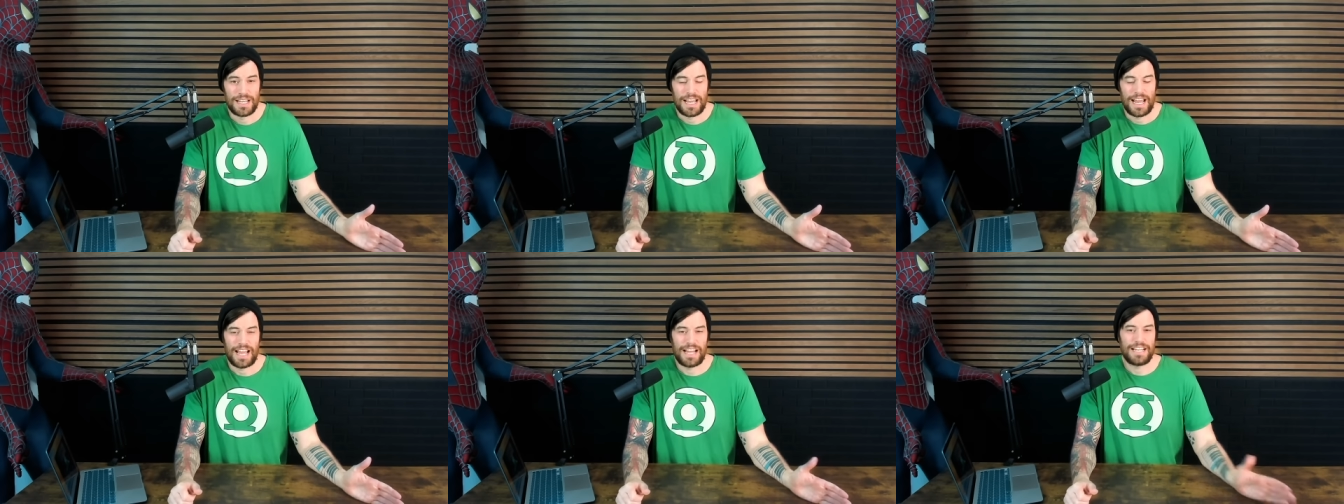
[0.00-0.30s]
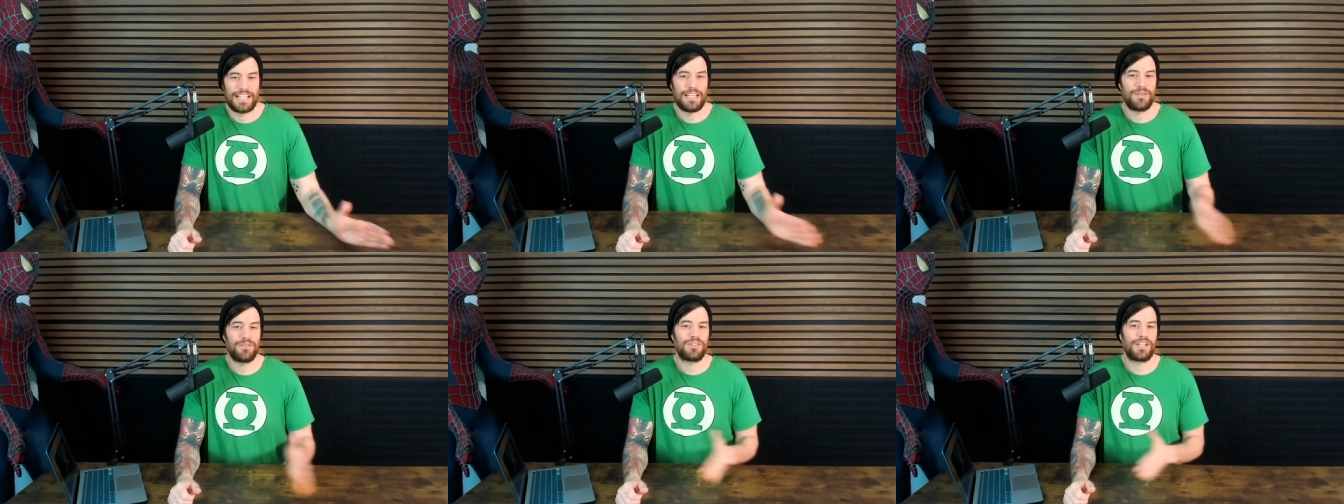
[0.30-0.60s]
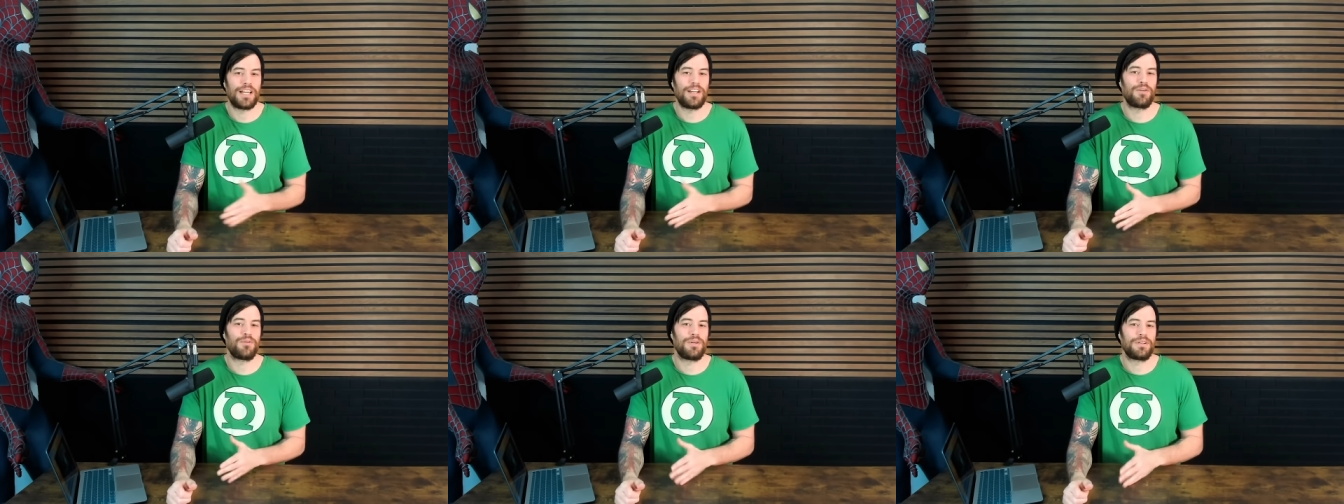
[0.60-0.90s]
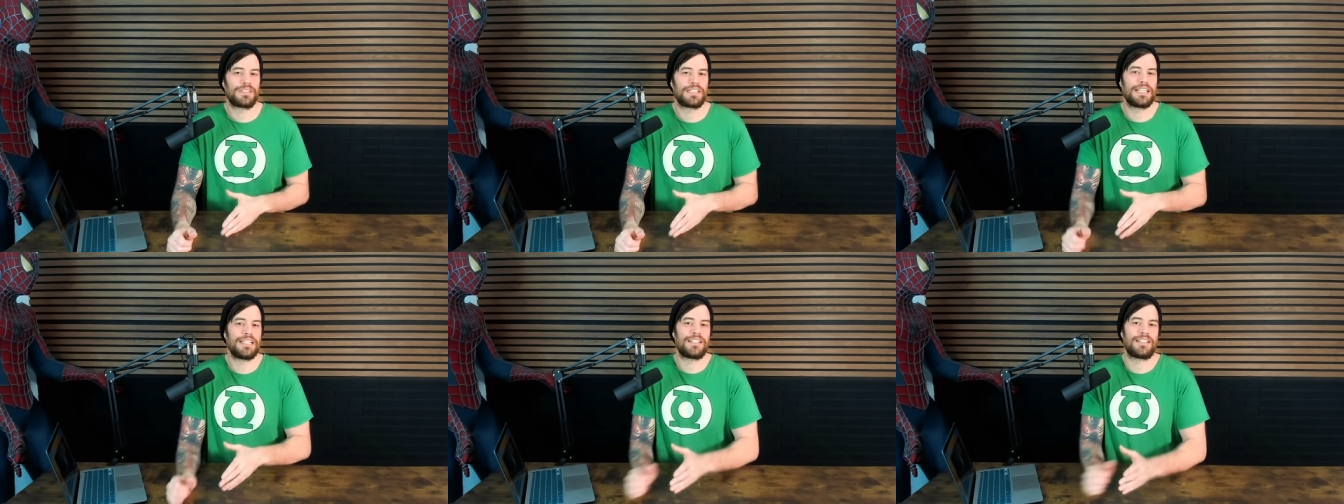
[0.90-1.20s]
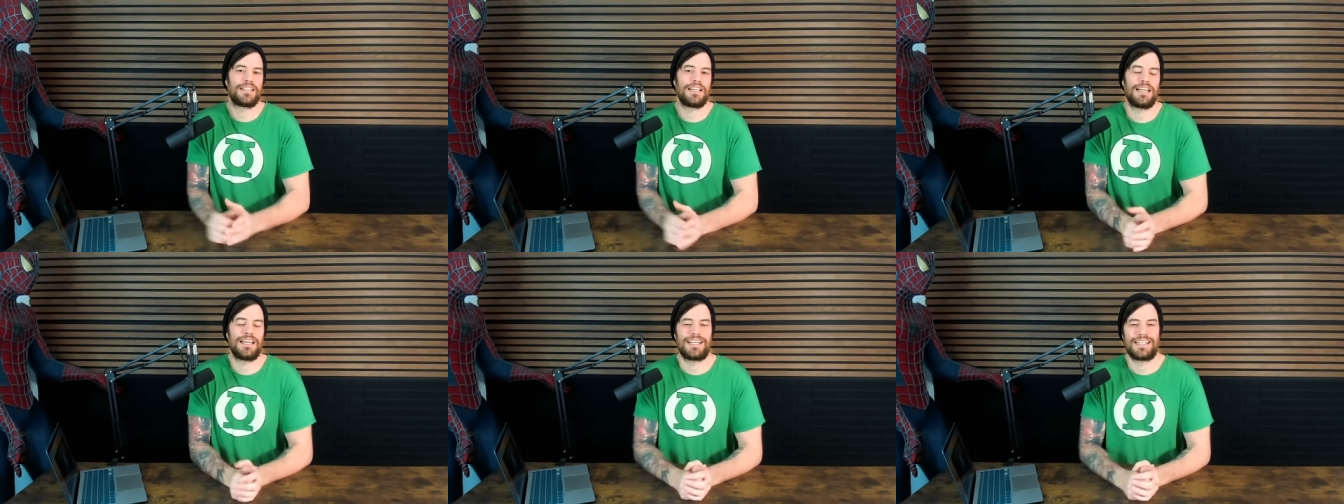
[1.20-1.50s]
and he later
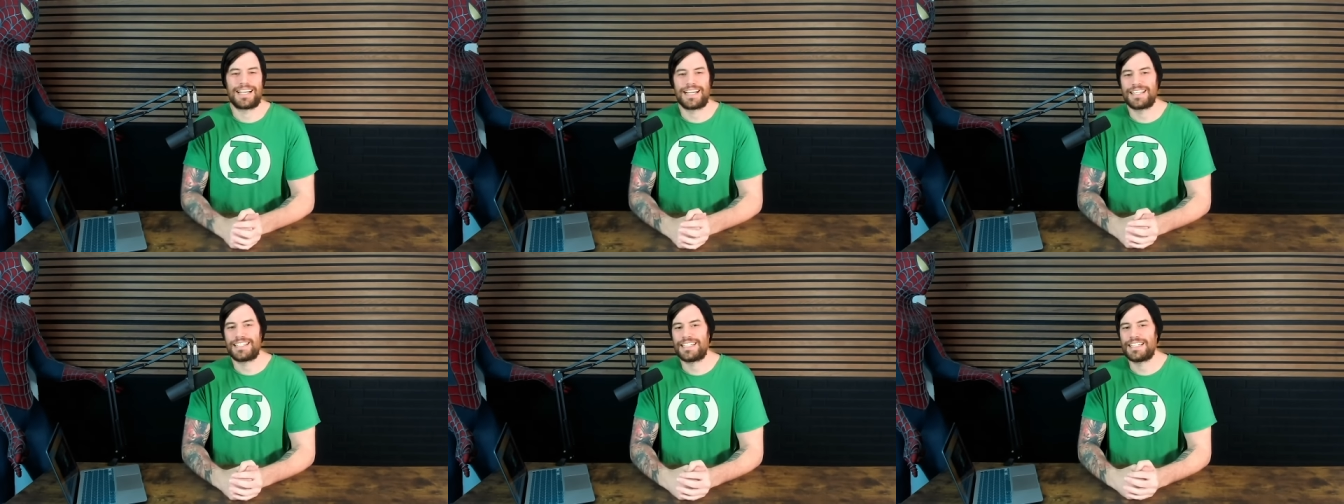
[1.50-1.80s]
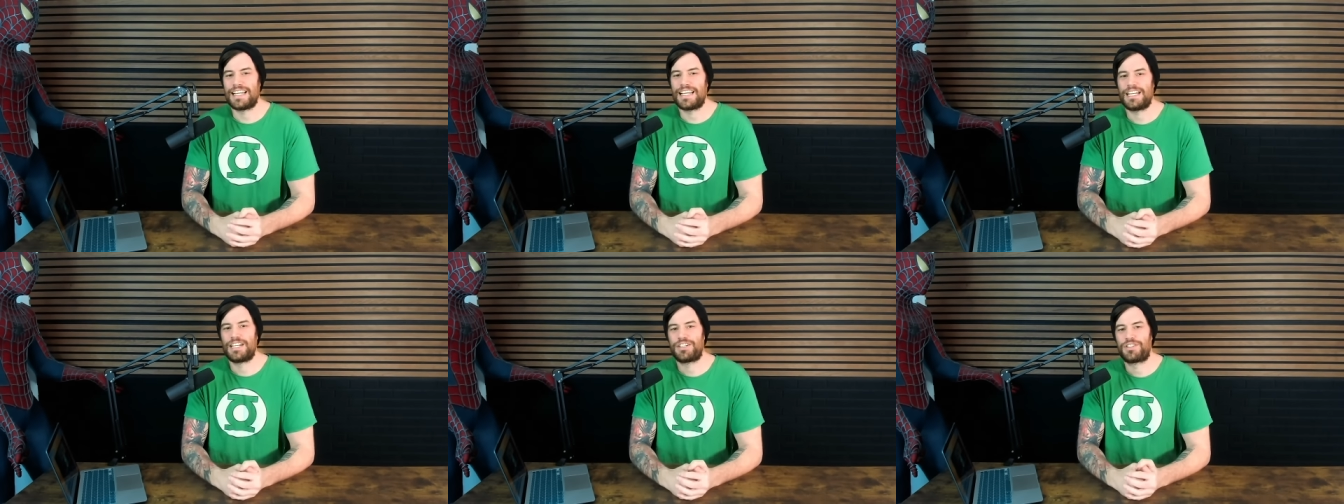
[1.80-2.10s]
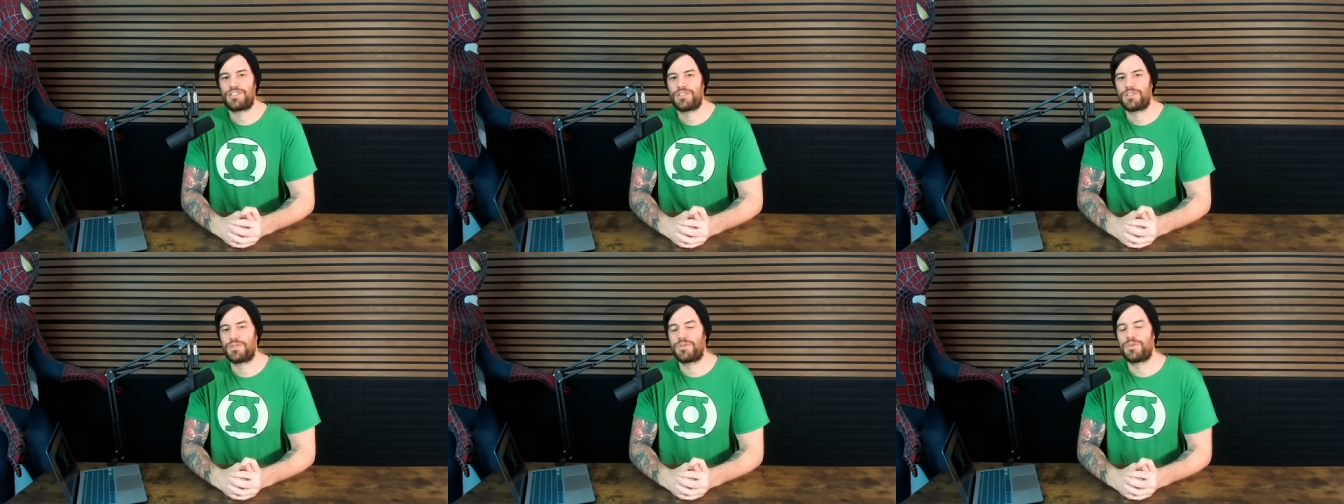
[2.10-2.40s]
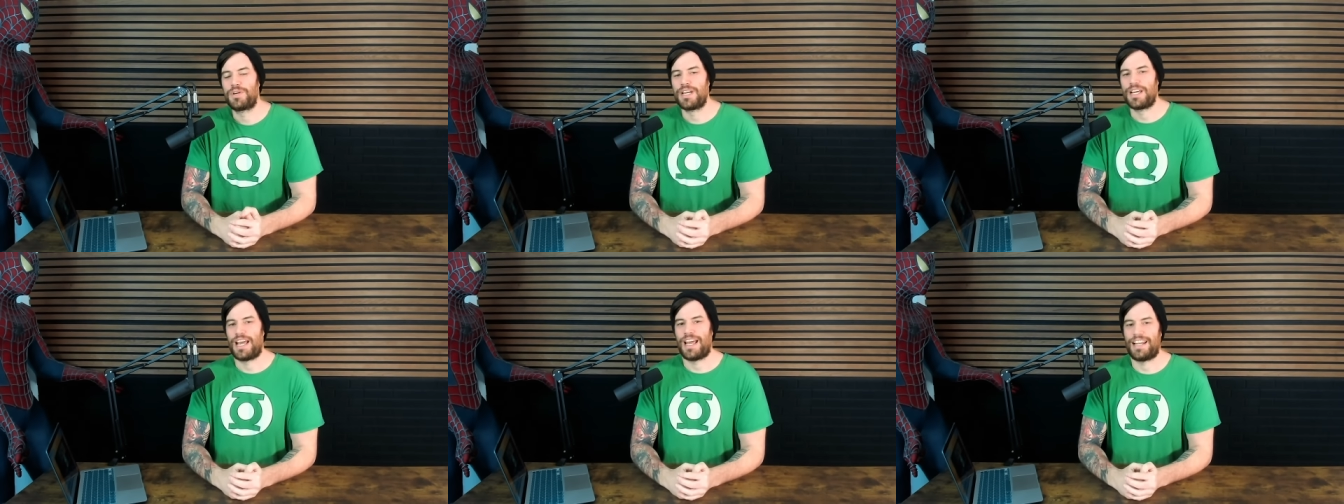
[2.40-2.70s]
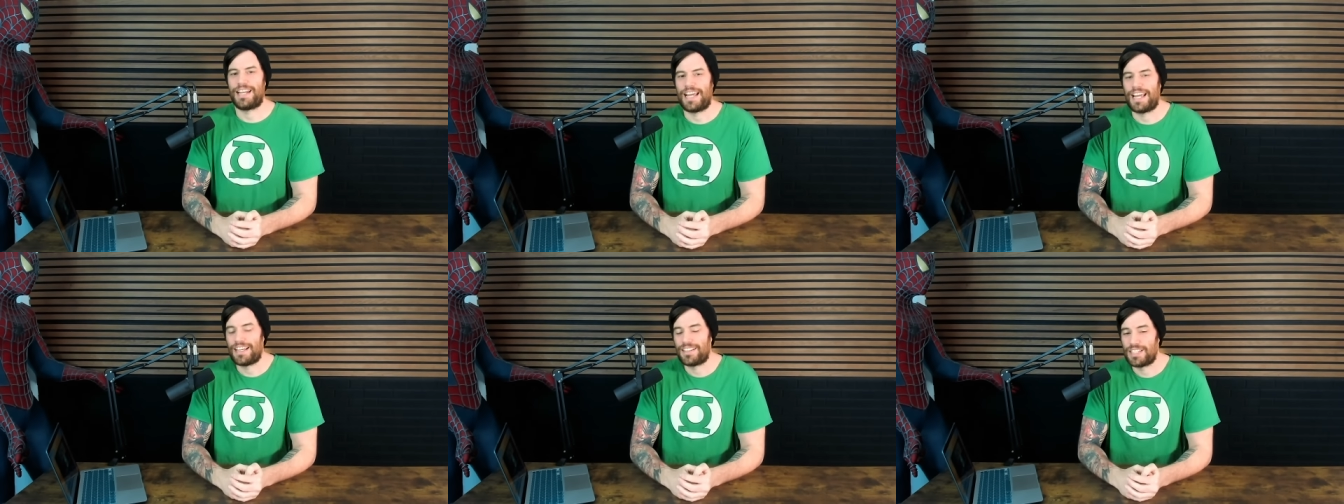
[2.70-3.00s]
released it in 1982
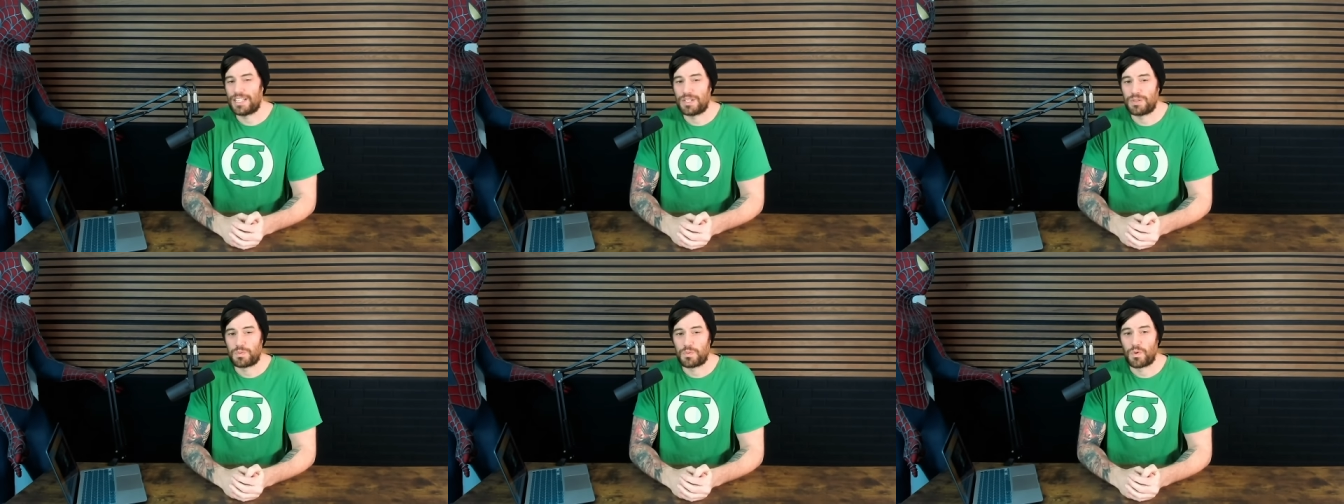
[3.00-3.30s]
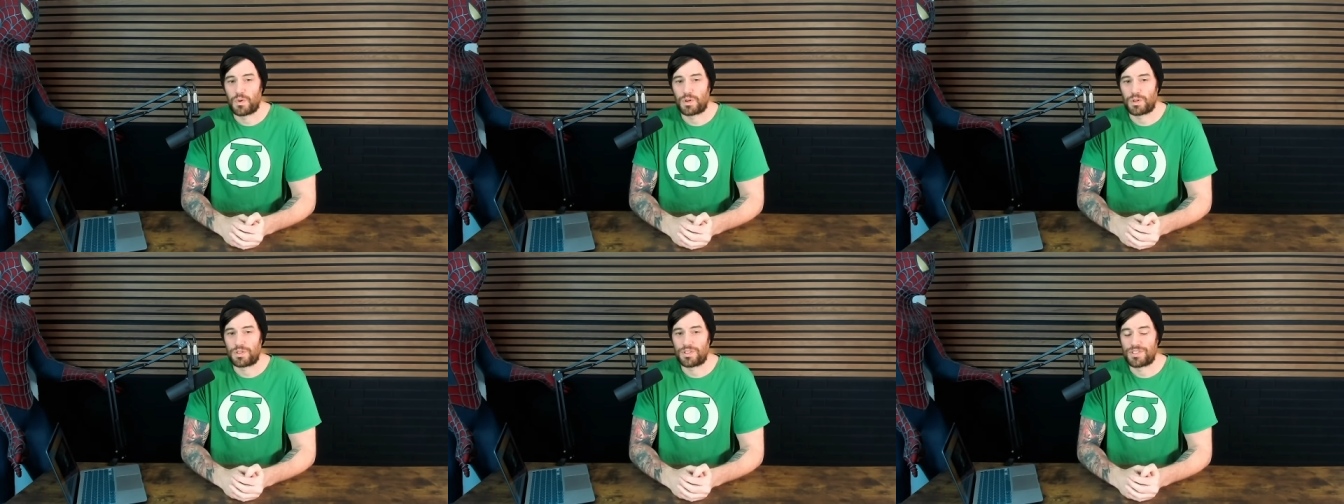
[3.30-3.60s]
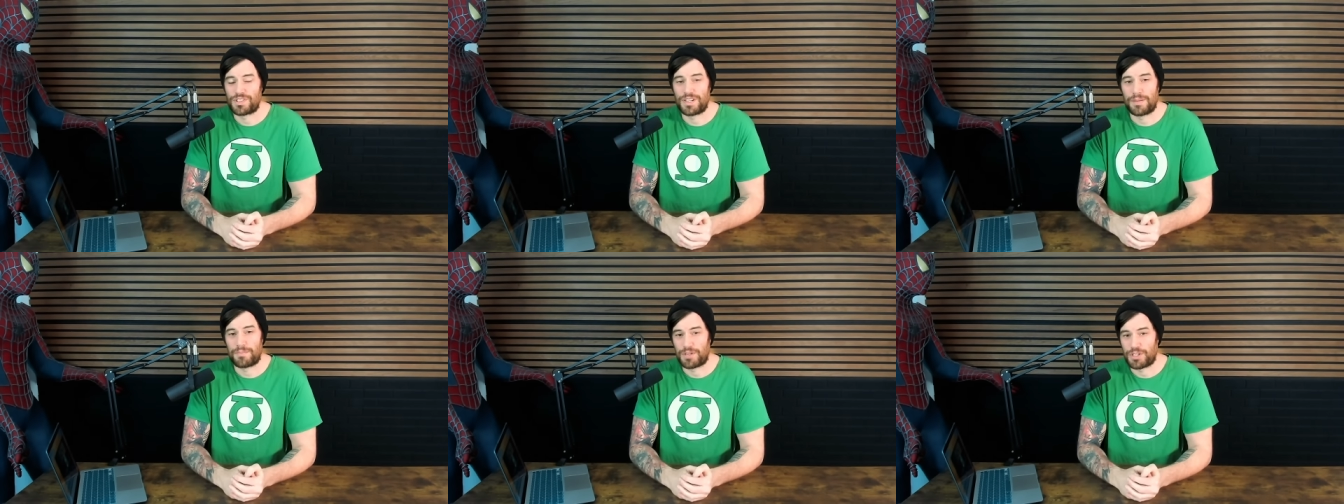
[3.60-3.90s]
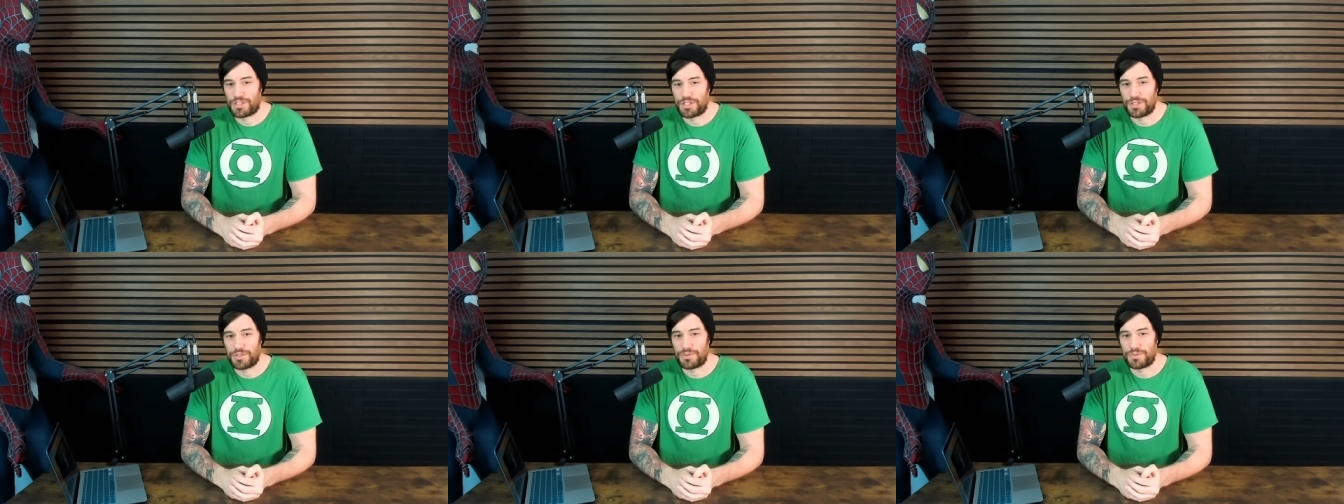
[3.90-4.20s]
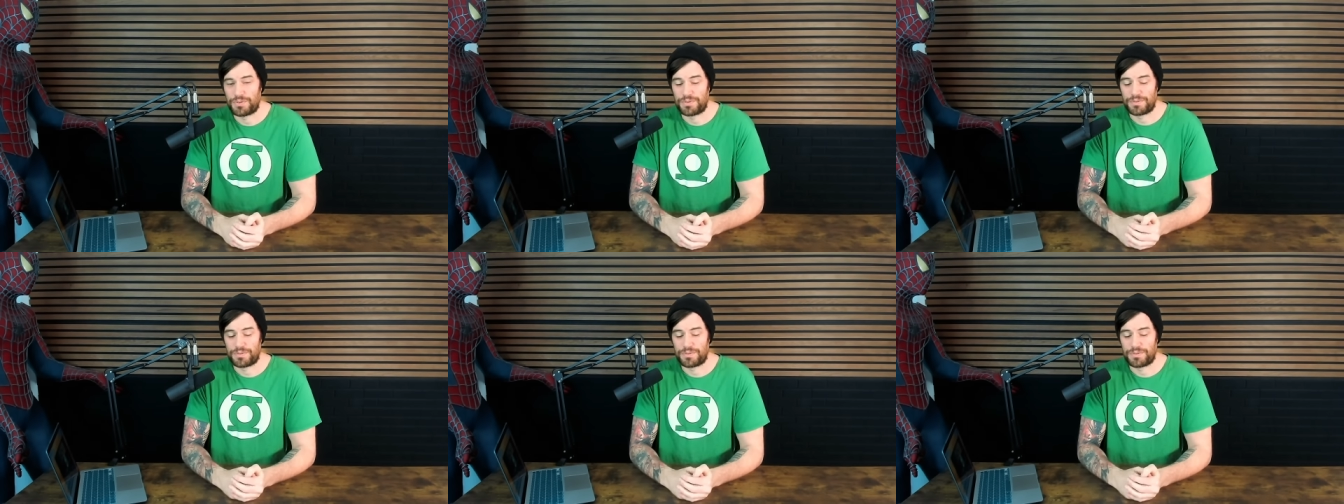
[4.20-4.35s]
in Alien Worlds number 2.